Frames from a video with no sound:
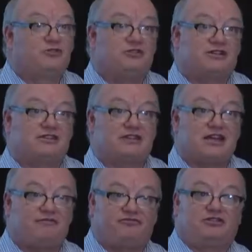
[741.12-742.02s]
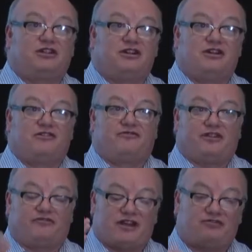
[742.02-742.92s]
can say, for, if
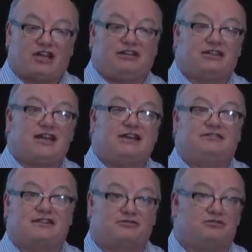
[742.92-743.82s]
I've got nine, that's good